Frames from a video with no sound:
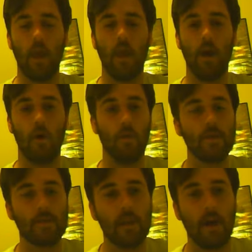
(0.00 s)
And on
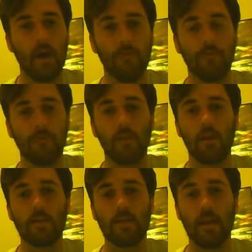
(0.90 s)
one side,
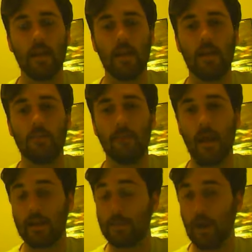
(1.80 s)
Steen hit the
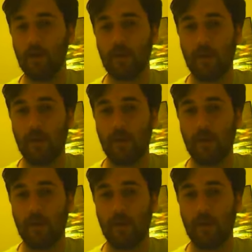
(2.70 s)
package pile driver